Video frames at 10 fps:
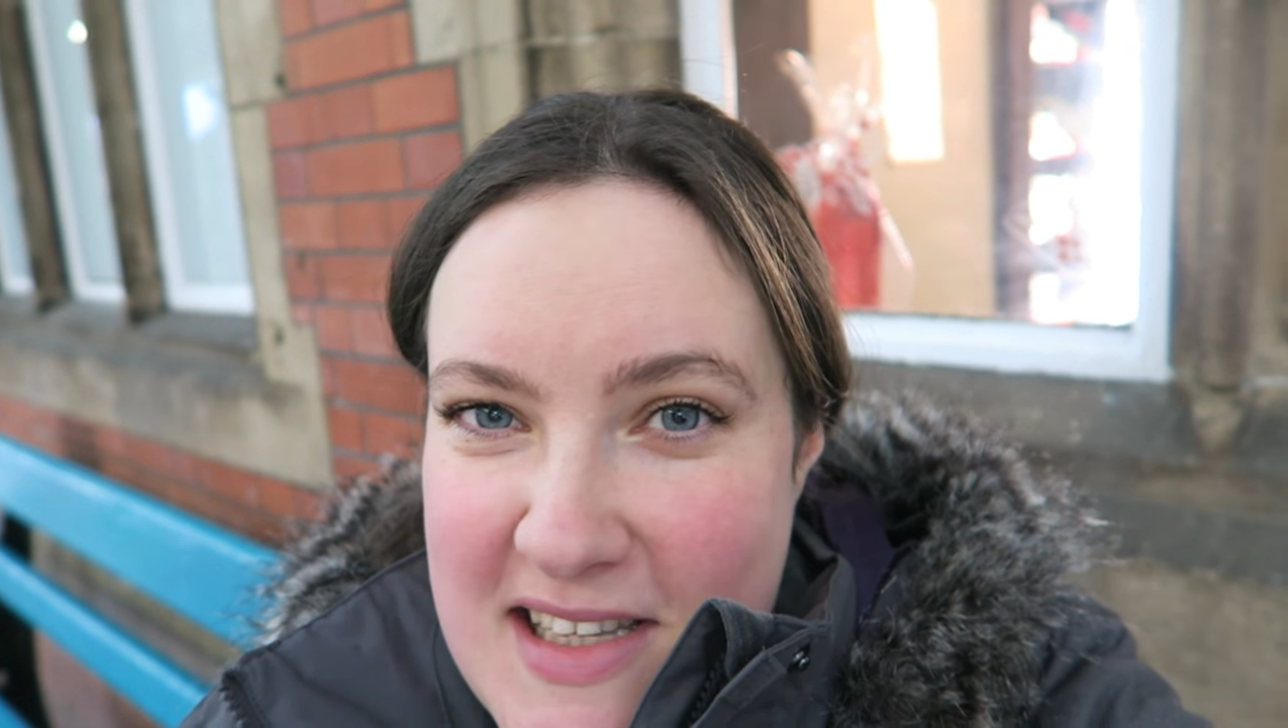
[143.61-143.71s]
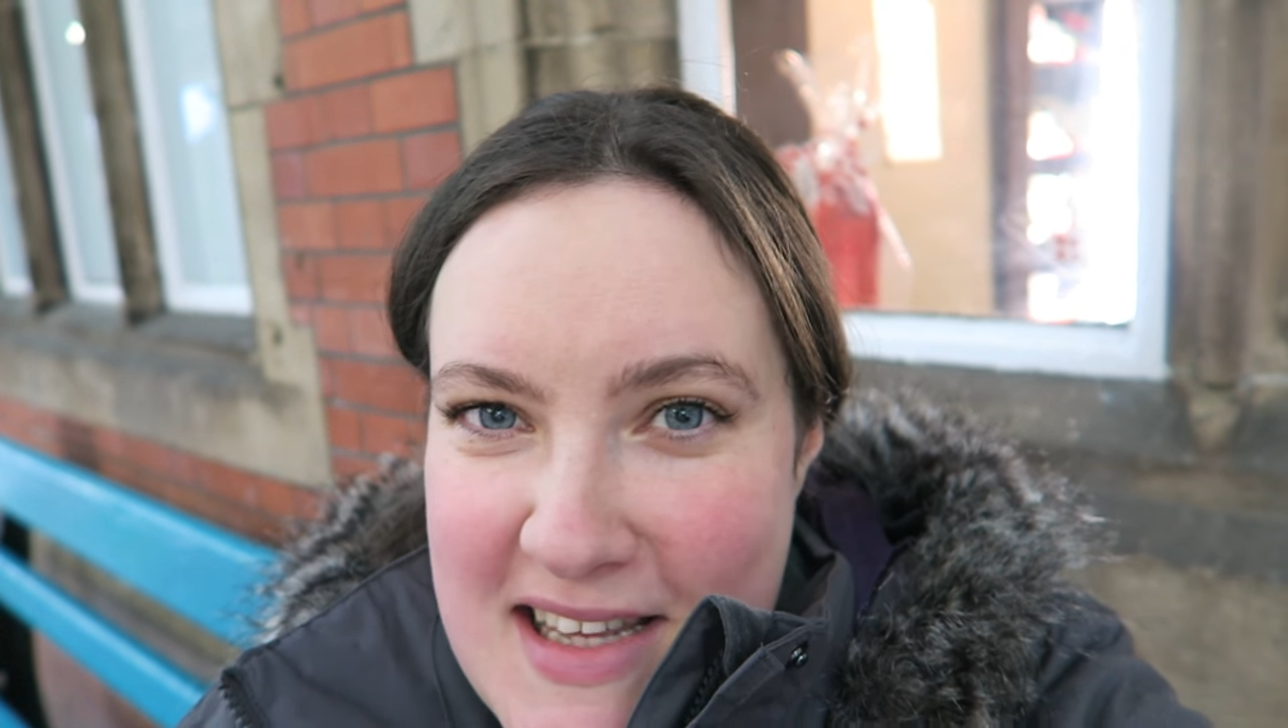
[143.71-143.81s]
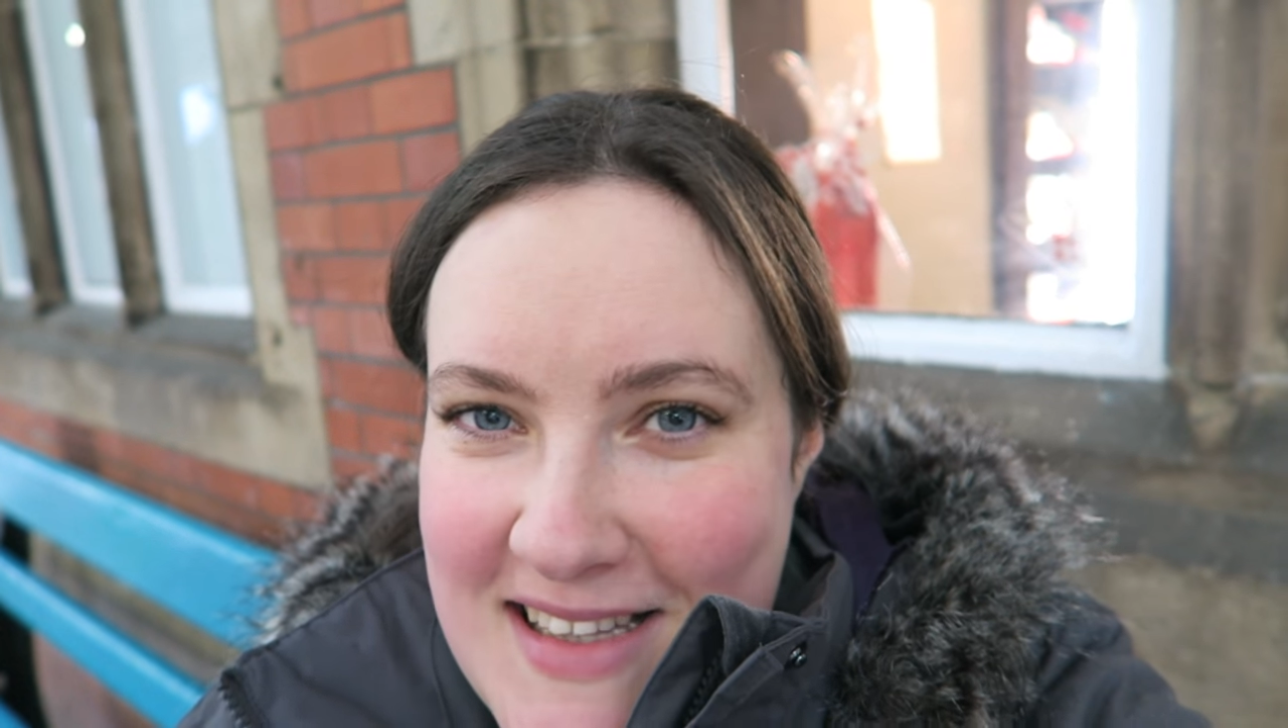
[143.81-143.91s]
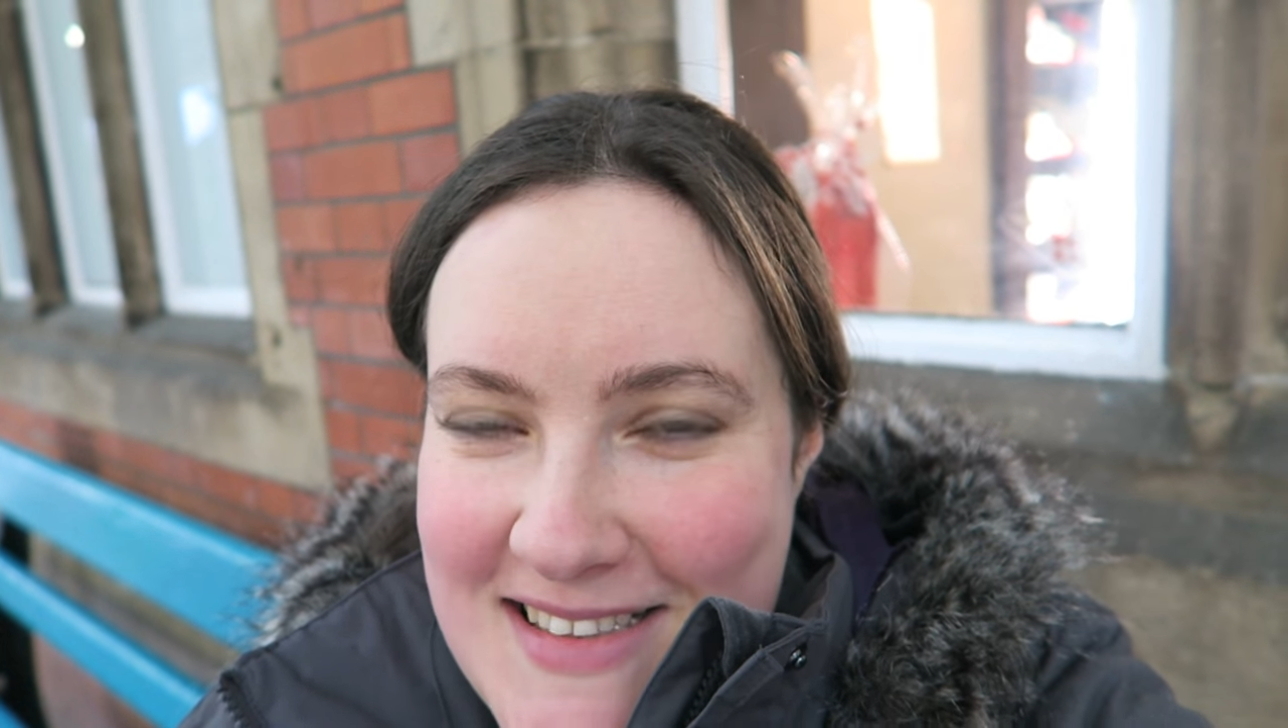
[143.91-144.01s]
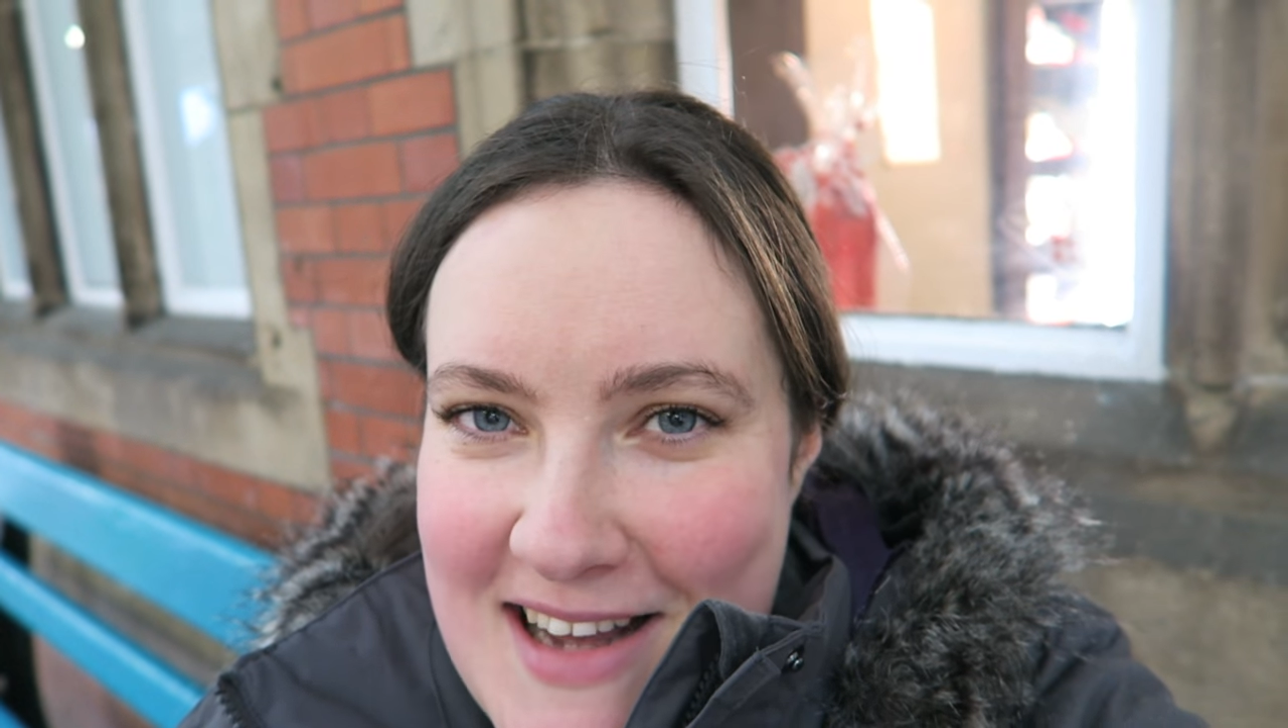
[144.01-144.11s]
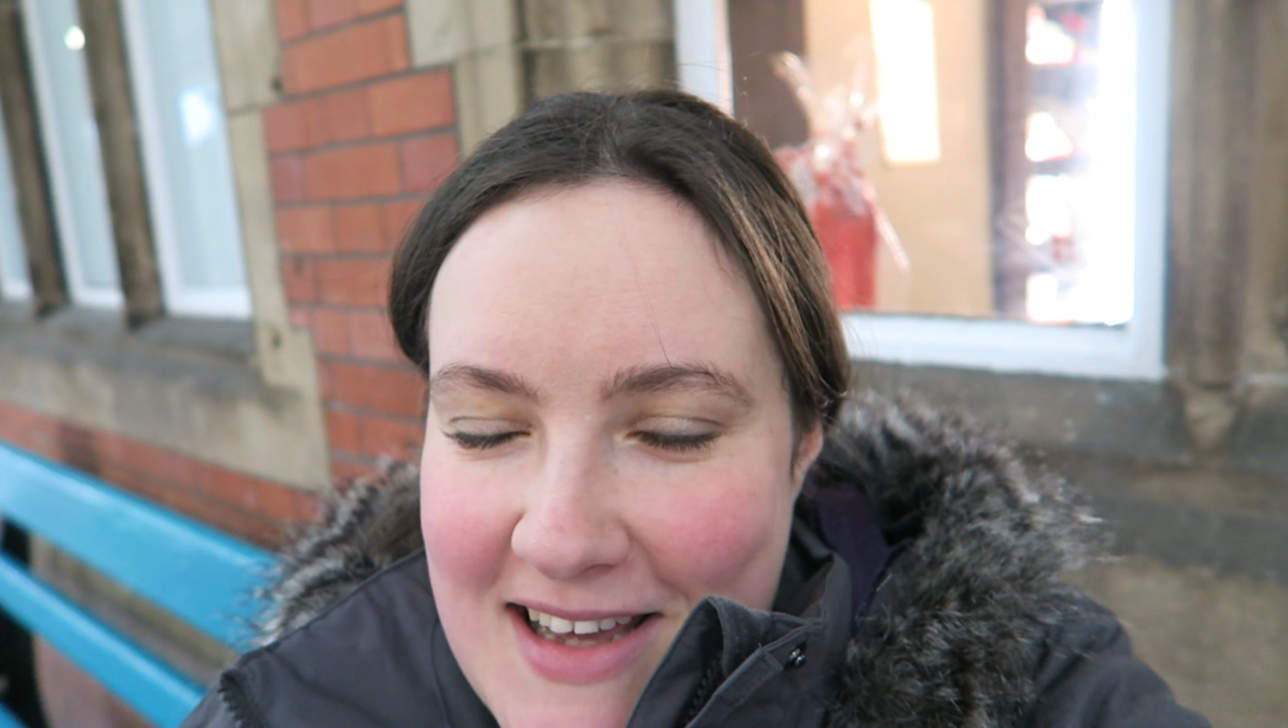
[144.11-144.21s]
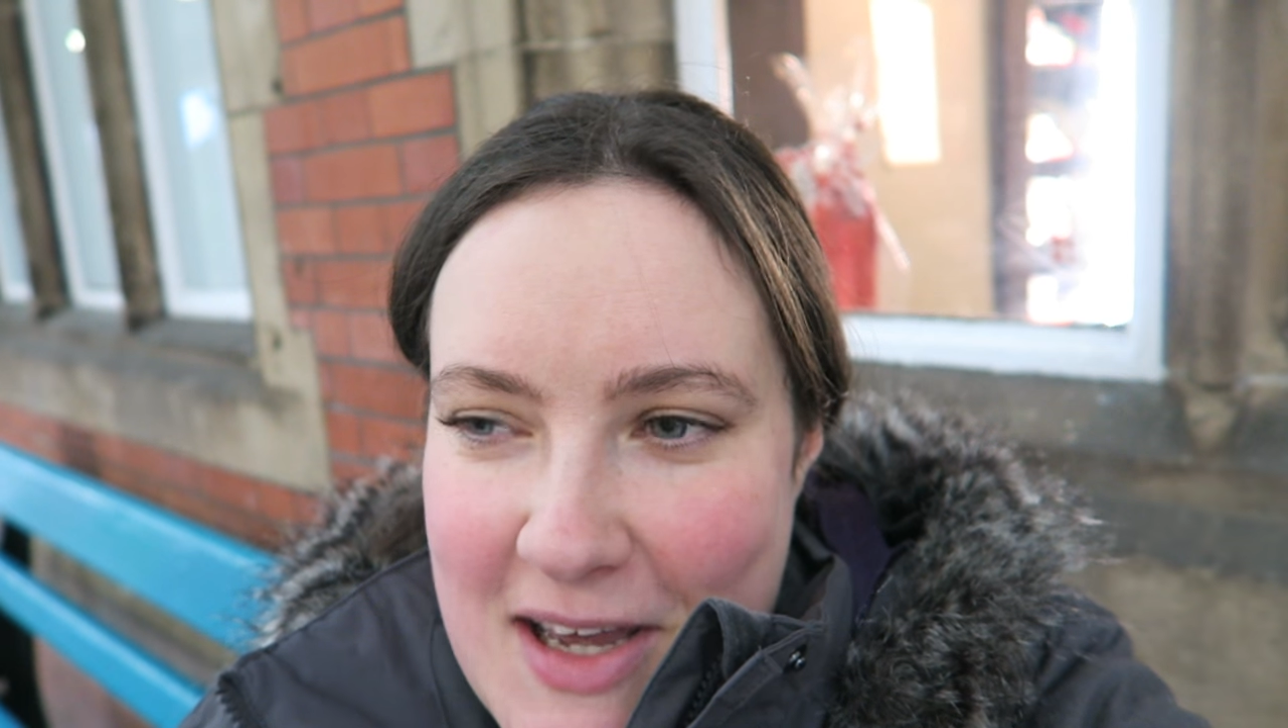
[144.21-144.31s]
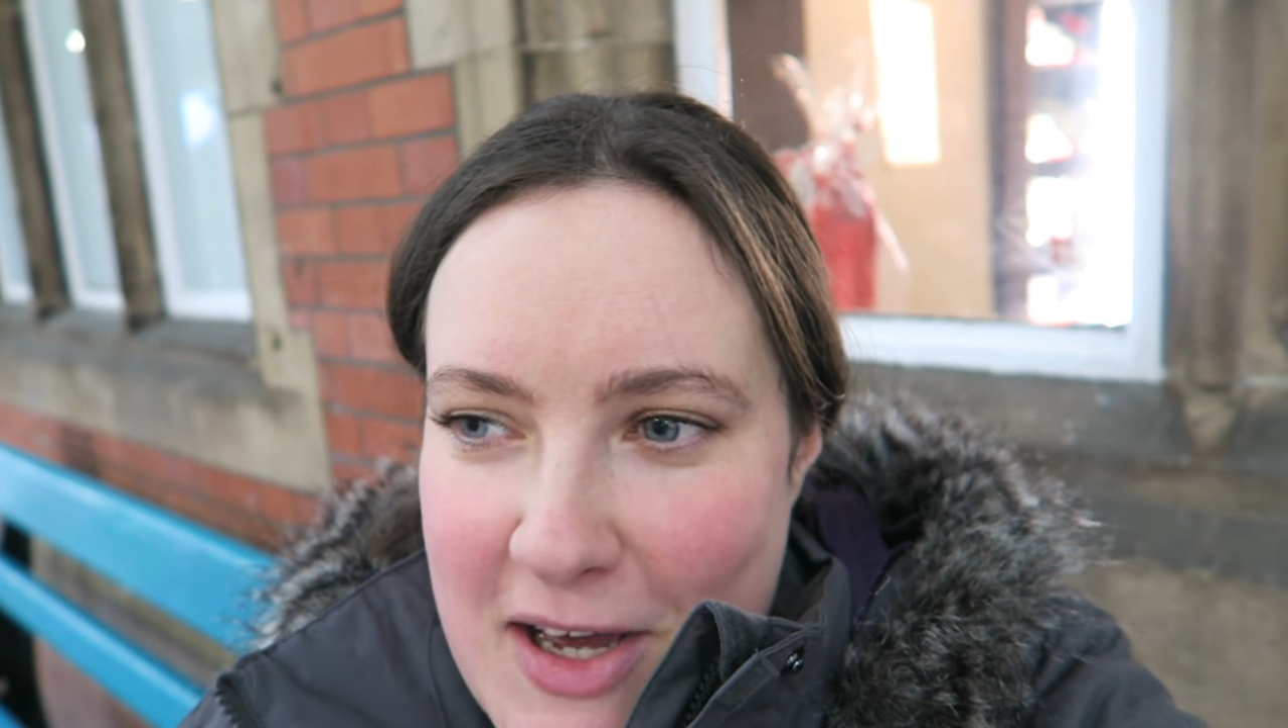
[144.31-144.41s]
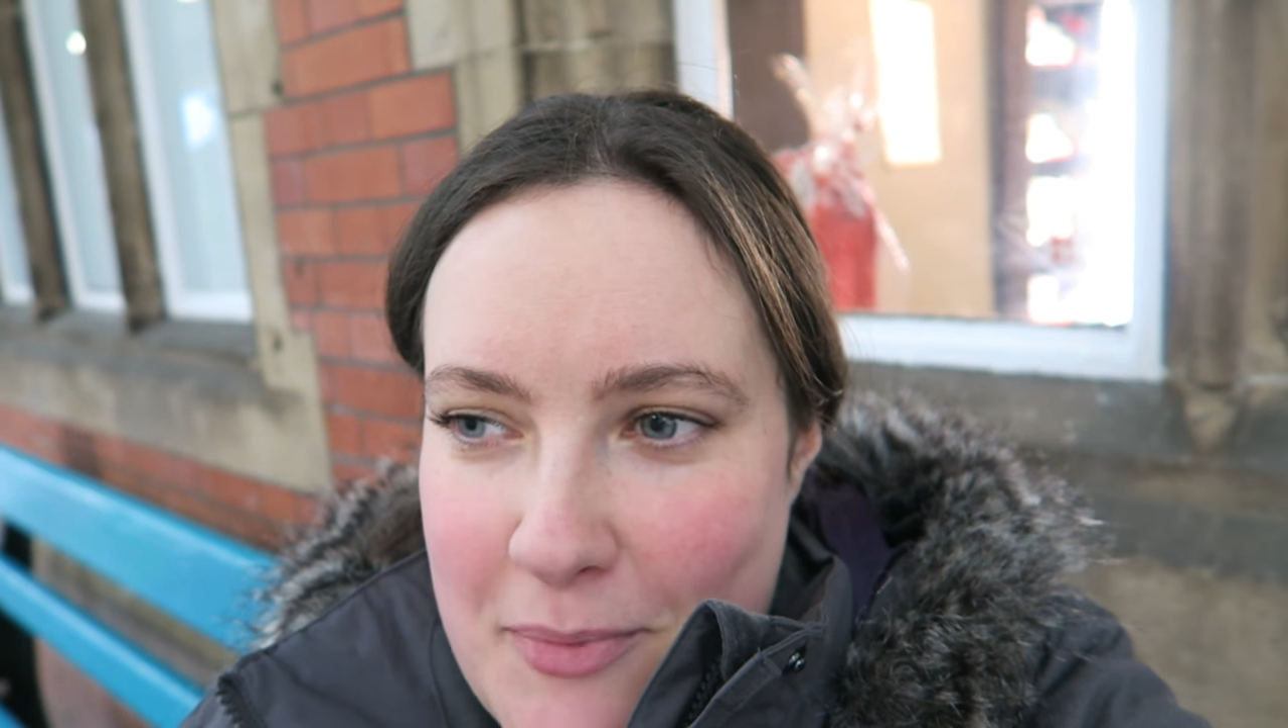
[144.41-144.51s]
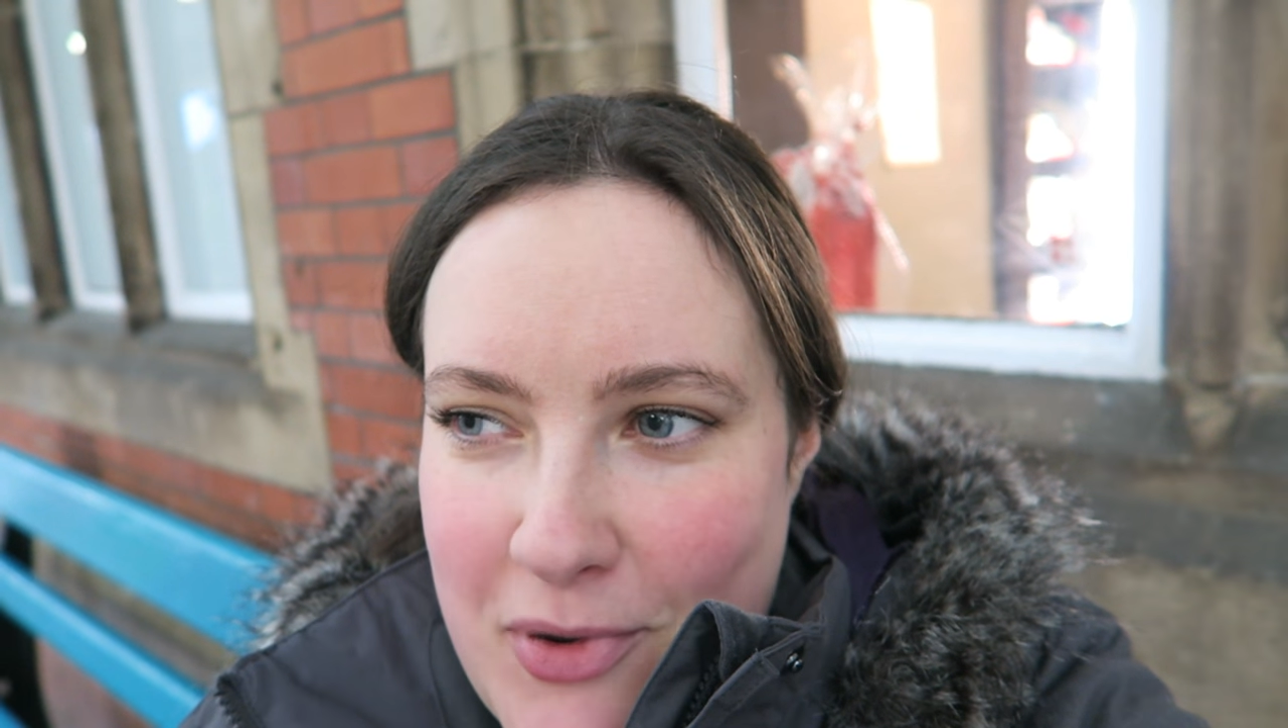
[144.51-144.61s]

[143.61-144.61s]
I think there's like a